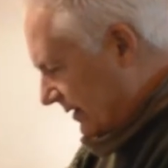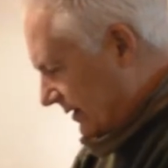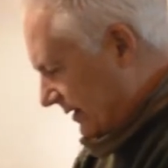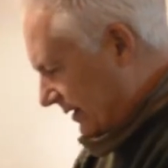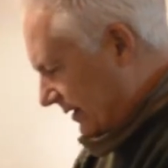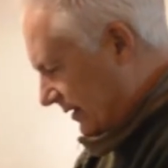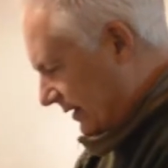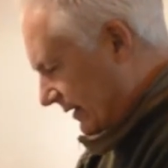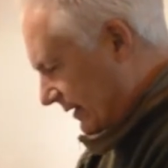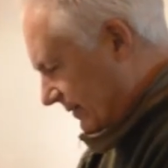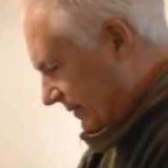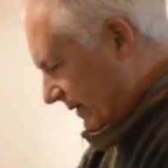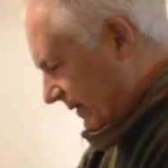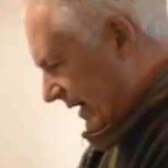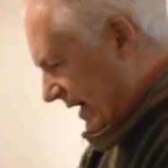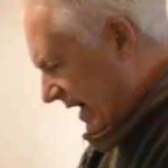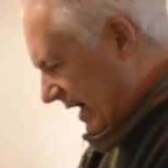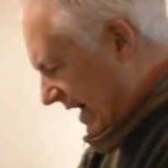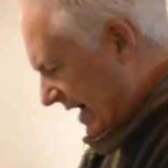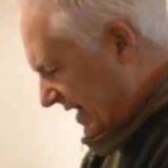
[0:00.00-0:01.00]
a
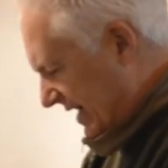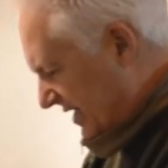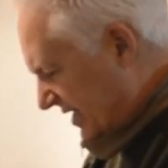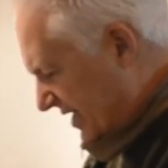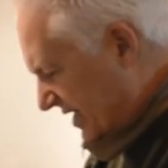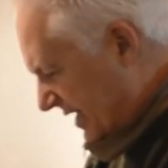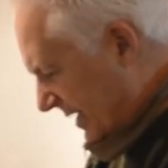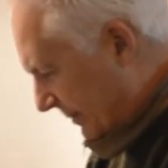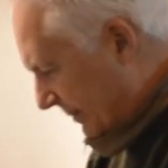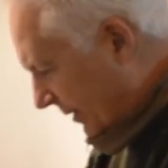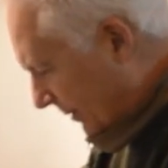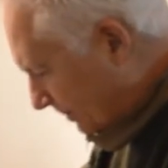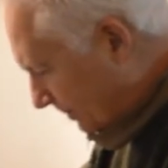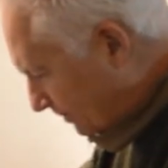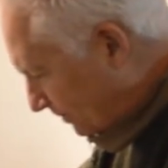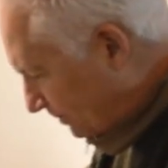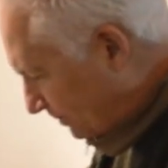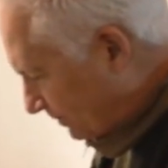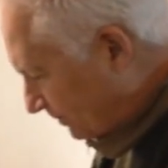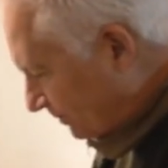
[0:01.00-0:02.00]
high simmer
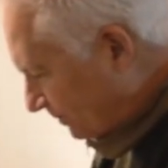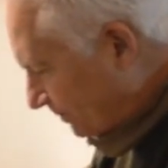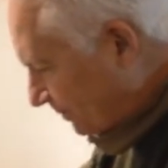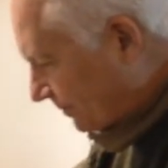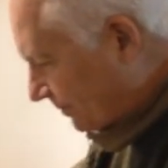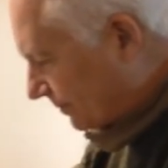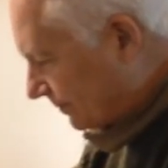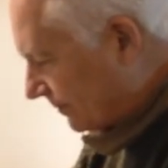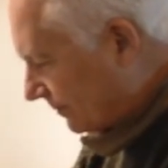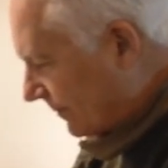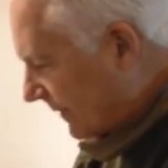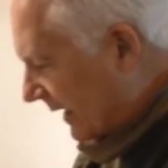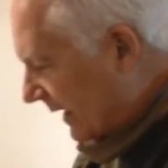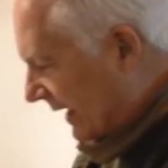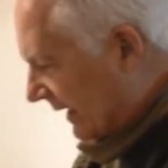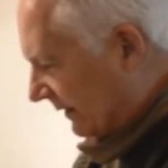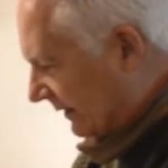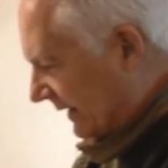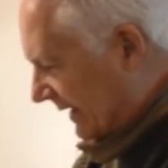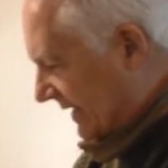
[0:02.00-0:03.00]

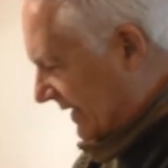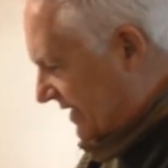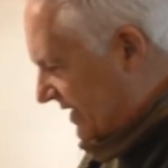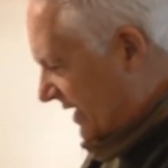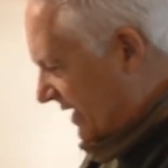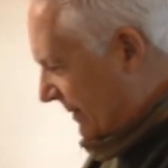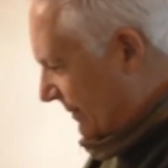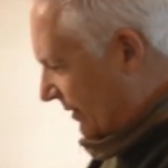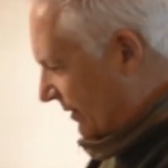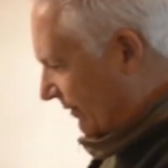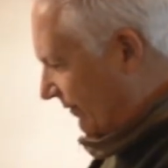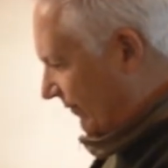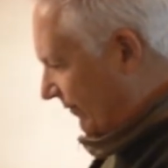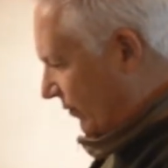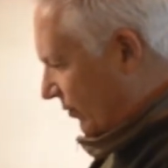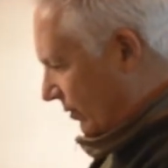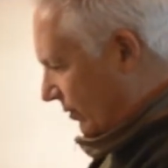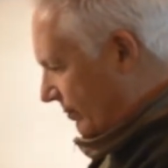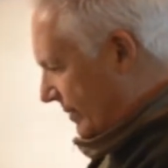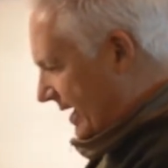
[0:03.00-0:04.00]
and let it simmer for
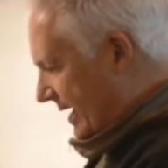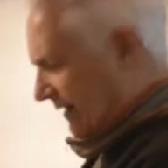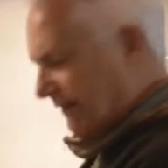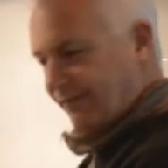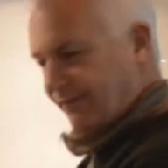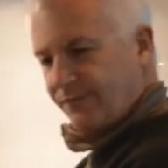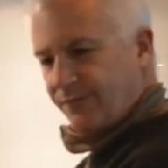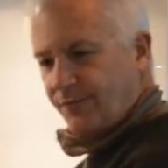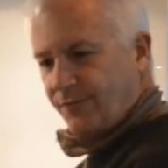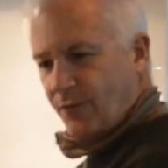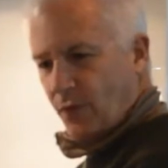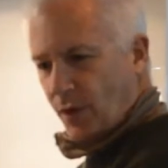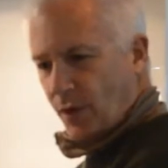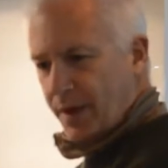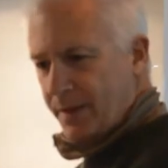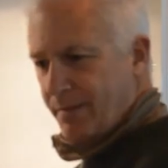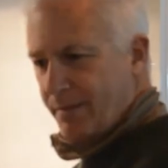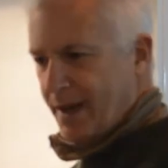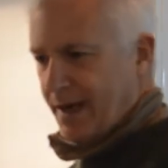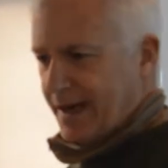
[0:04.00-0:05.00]
about 40
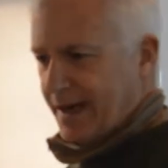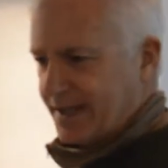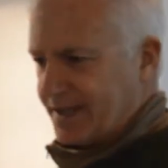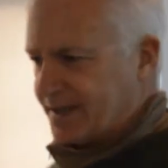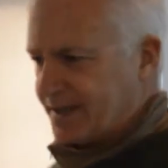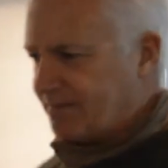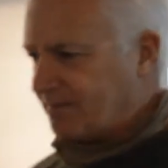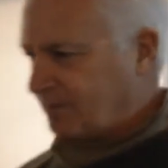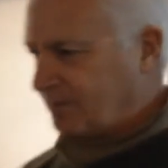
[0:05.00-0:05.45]
minutes.